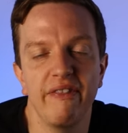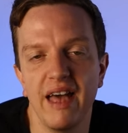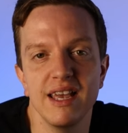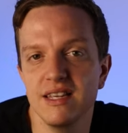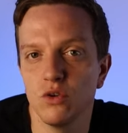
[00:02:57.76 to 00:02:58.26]
and
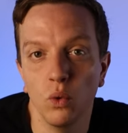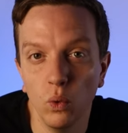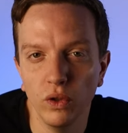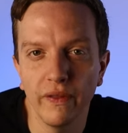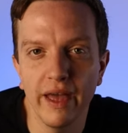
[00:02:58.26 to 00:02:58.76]
that is
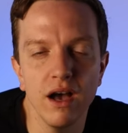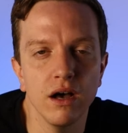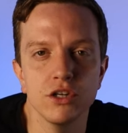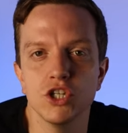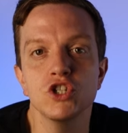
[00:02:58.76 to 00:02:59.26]
all that they
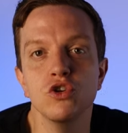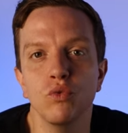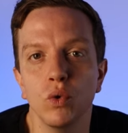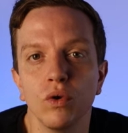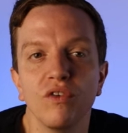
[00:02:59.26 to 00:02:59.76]
are, just a
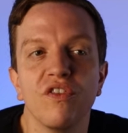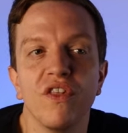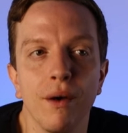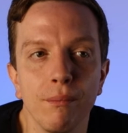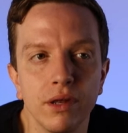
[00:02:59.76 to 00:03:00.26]
rule of
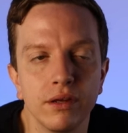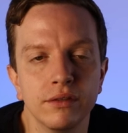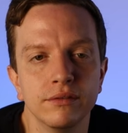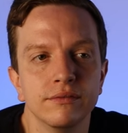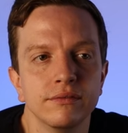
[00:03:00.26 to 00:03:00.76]
thumb.
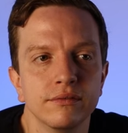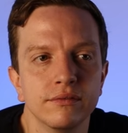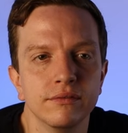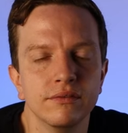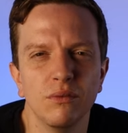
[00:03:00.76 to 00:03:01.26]

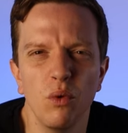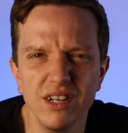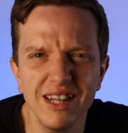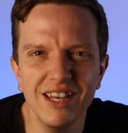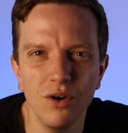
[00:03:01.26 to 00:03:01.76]

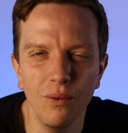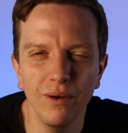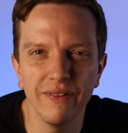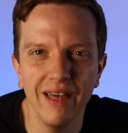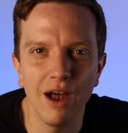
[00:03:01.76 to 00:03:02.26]
Why do they
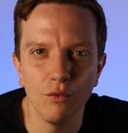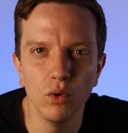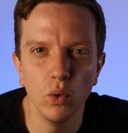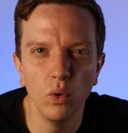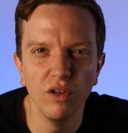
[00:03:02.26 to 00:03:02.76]
call it that,
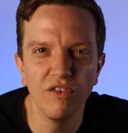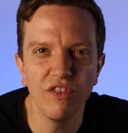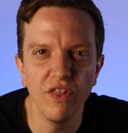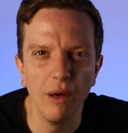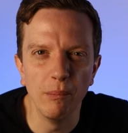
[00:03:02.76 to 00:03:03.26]
rule of
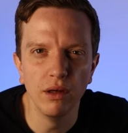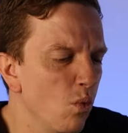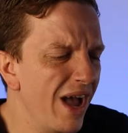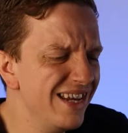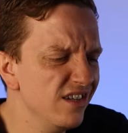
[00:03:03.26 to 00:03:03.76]
thumb?
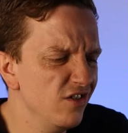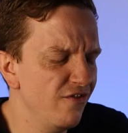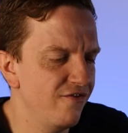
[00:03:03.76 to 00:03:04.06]
Where does the